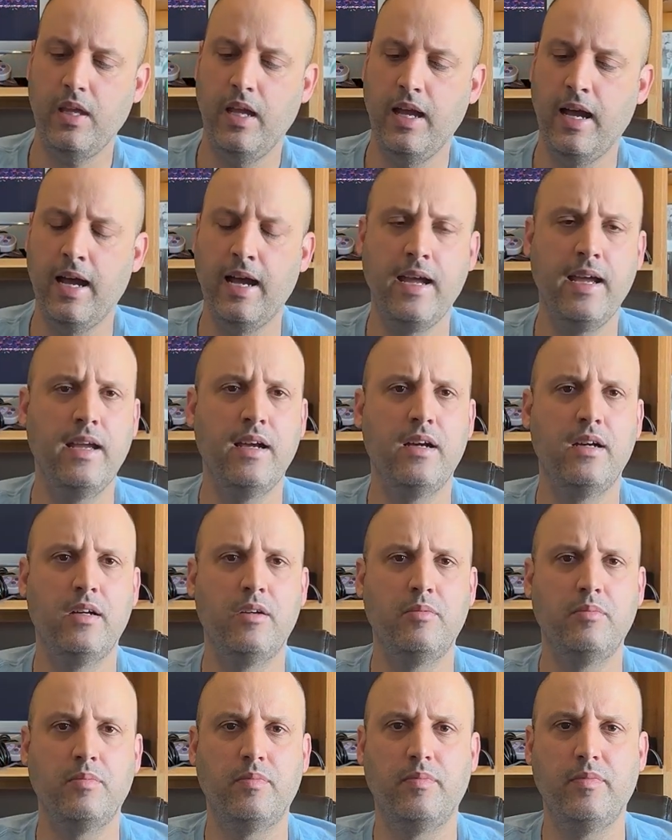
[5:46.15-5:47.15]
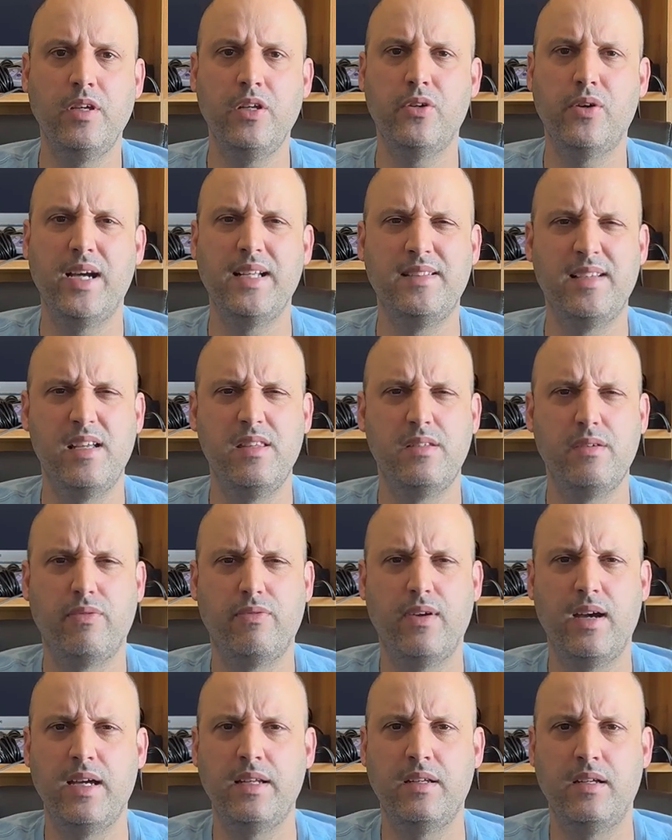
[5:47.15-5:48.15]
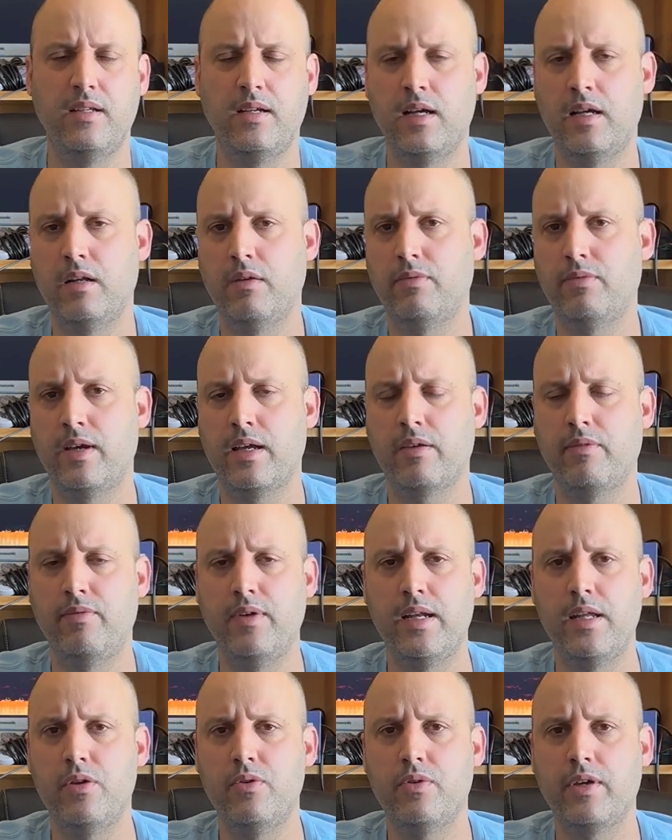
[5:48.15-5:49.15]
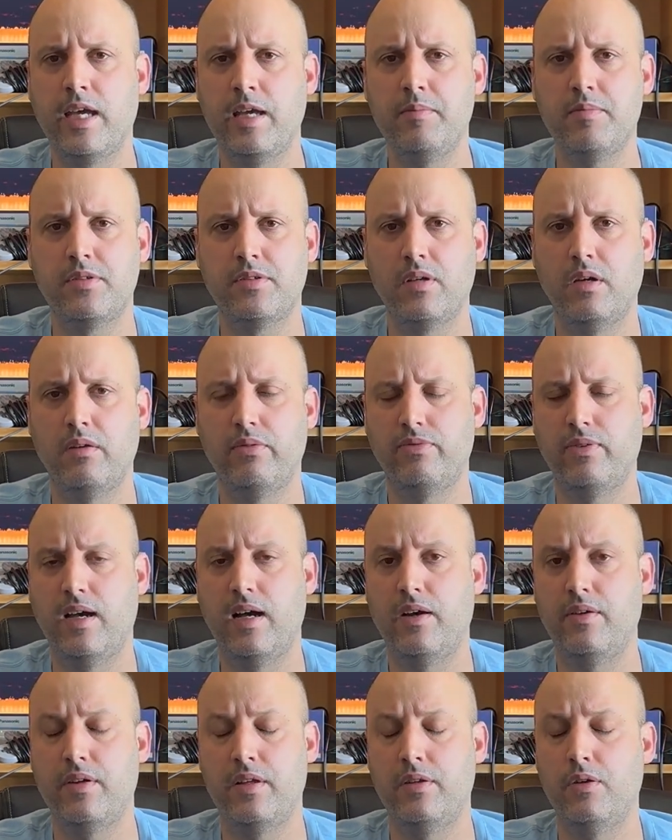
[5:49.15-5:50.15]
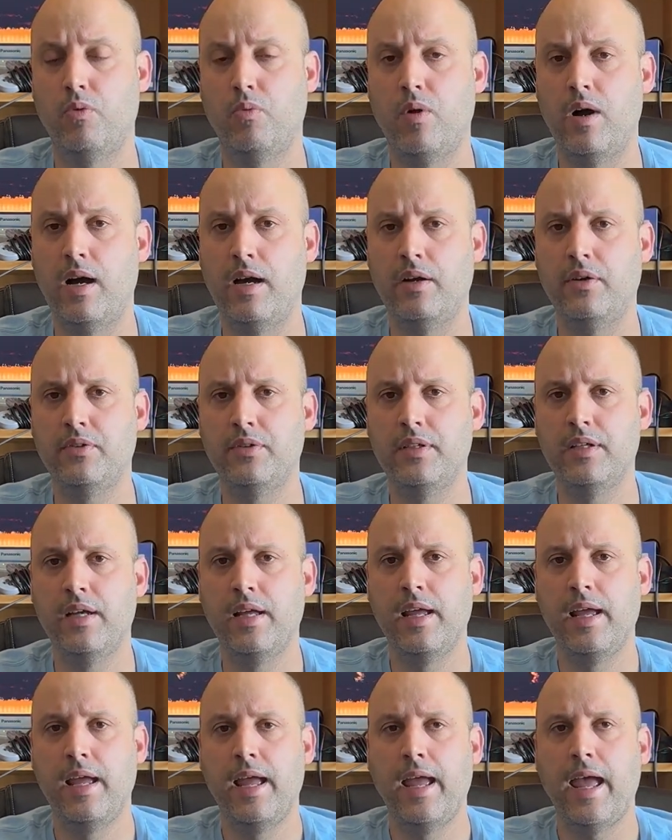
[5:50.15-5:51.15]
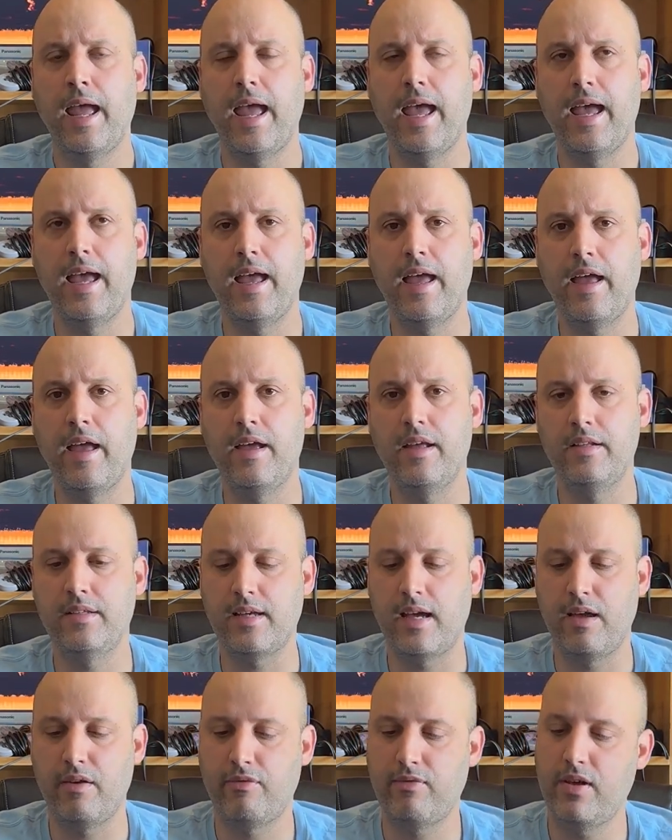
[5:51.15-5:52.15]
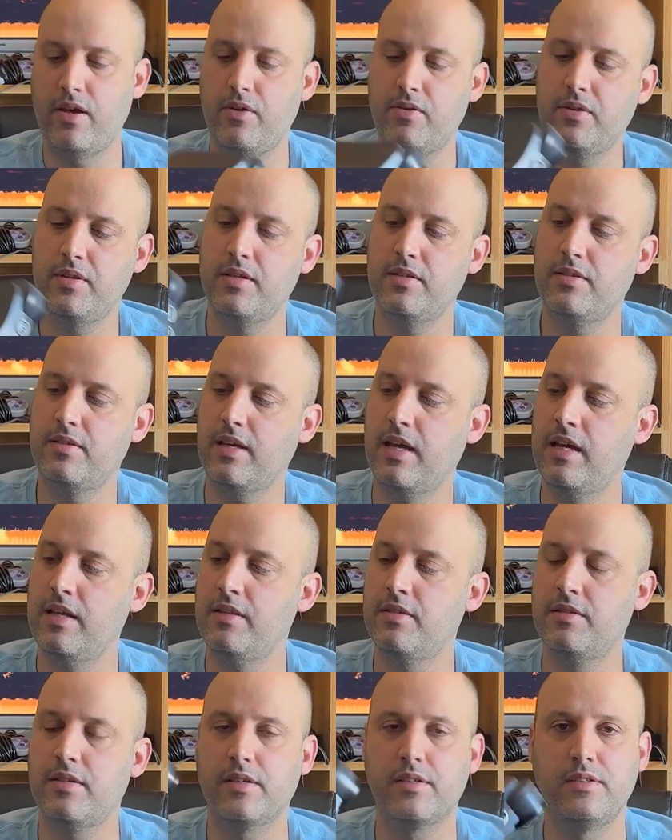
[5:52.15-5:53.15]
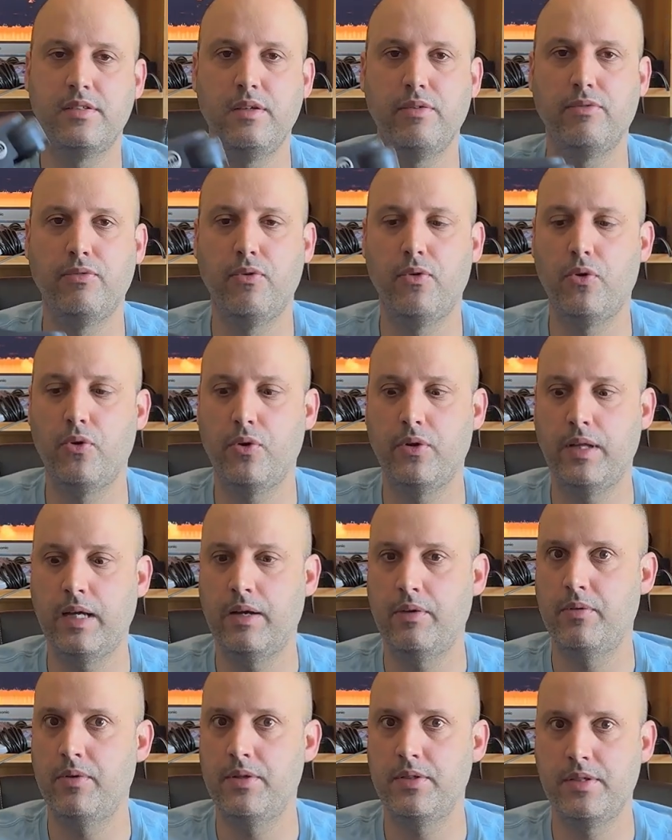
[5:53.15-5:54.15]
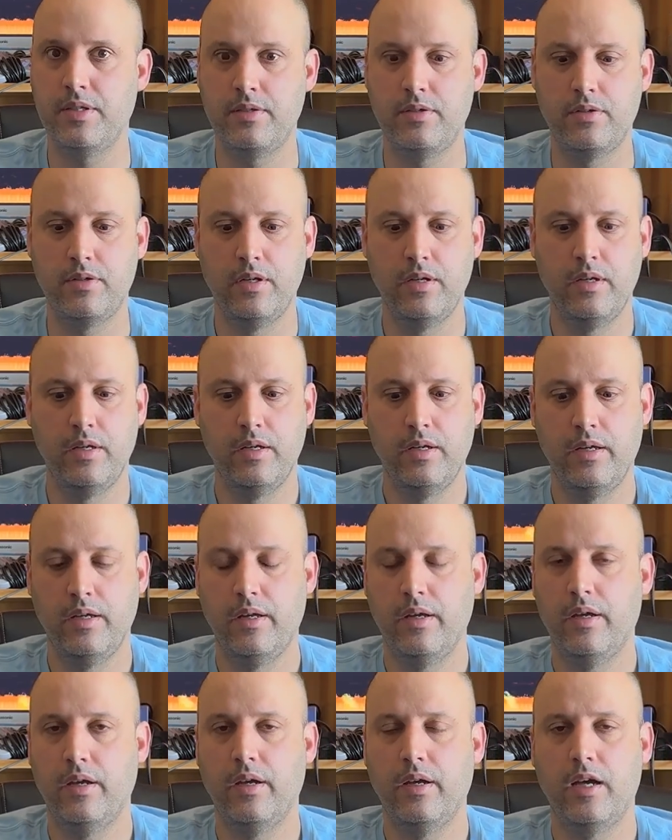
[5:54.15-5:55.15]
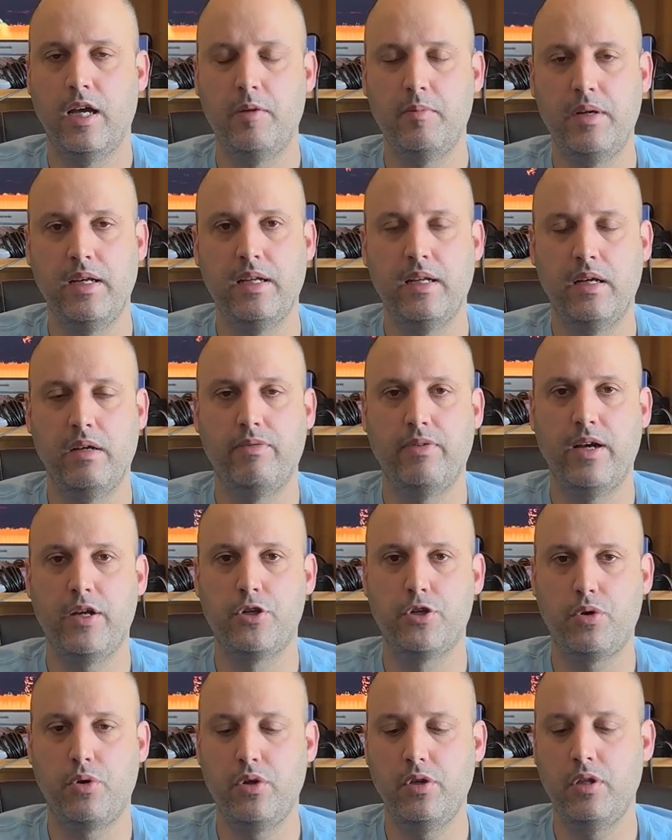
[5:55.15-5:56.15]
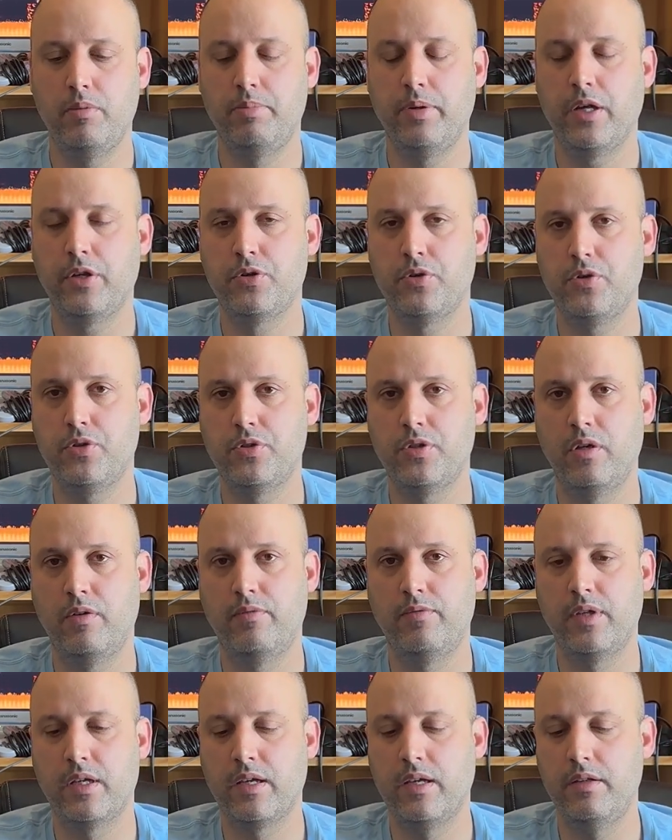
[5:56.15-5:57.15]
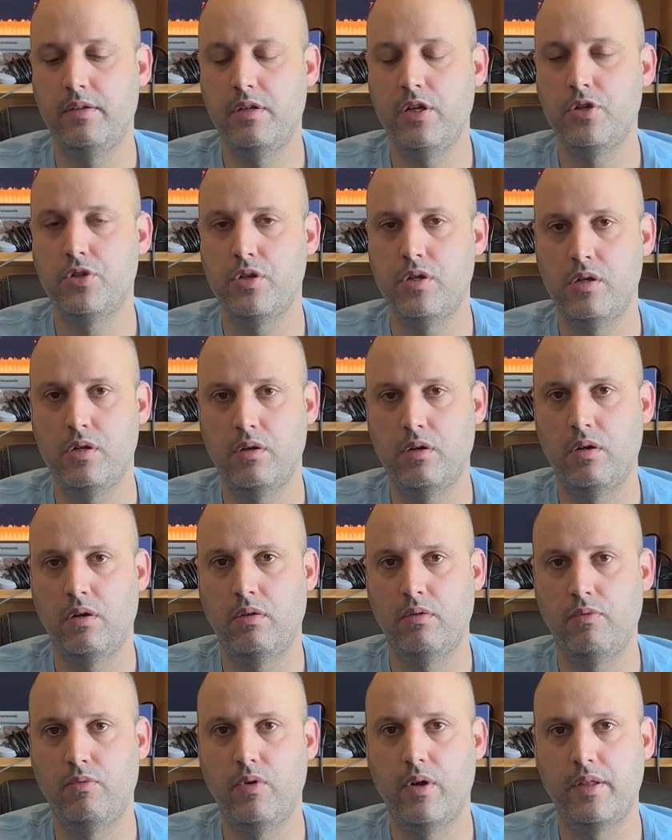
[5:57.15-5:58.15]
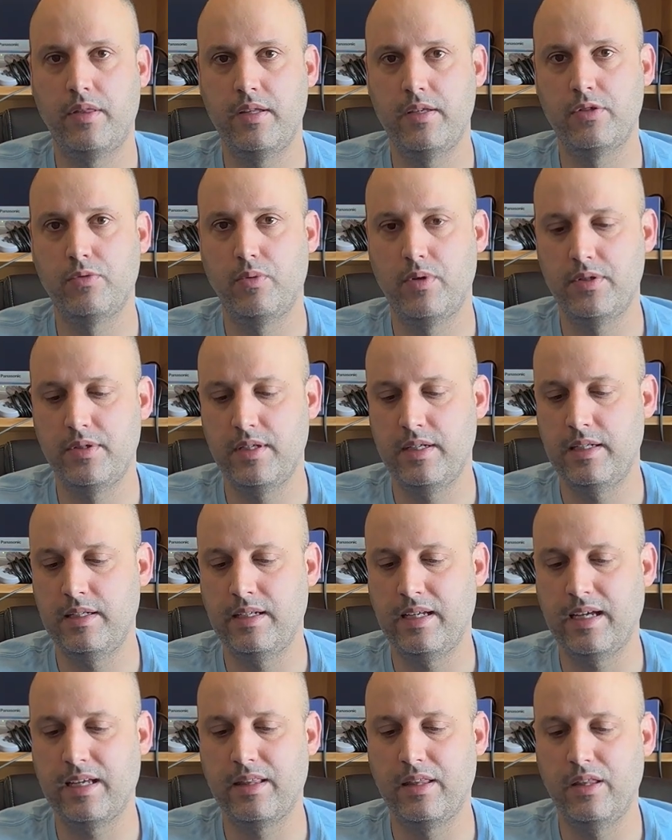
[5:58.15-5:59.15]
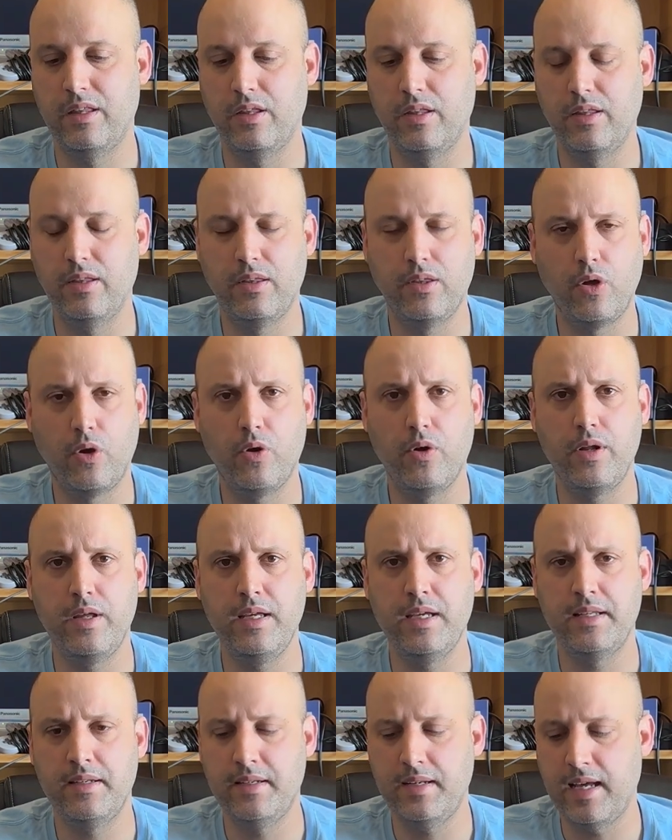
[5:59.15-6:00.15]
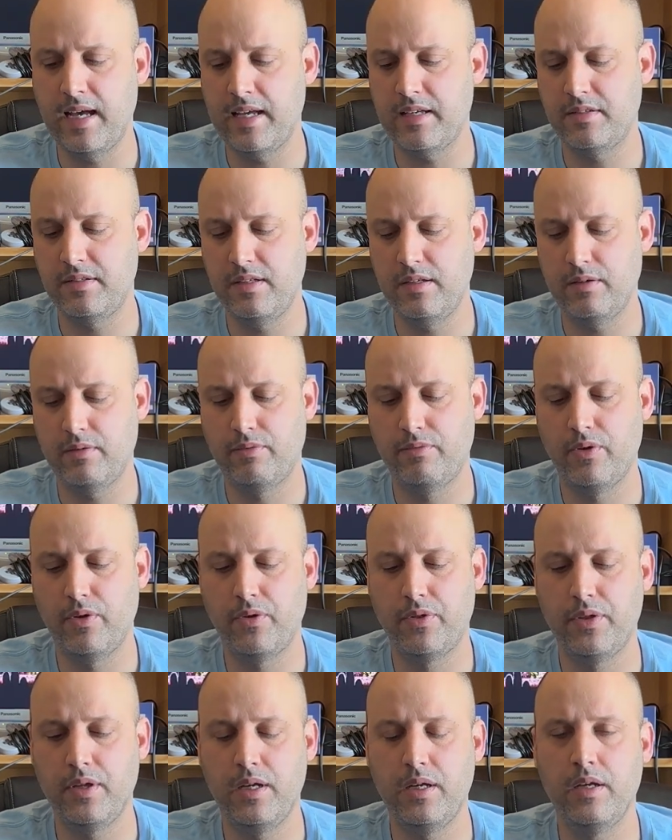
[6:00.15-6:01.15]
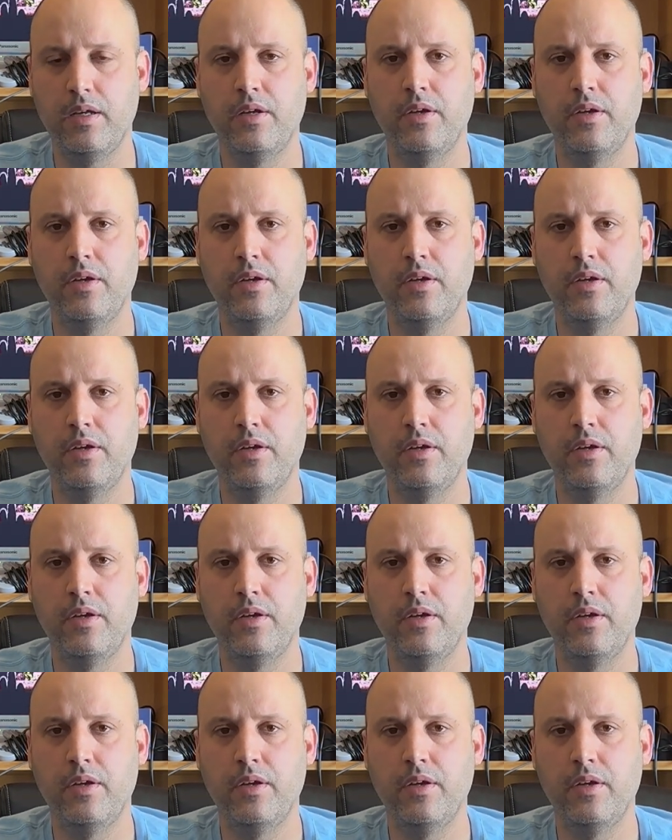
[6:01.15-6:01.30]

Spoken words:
I tend to find a lot of like video game stuff out in the wild, and I found this N64 that was in. I mean, if I show you the pictures of the condition of what this was in, like dirty and nasty and filthy,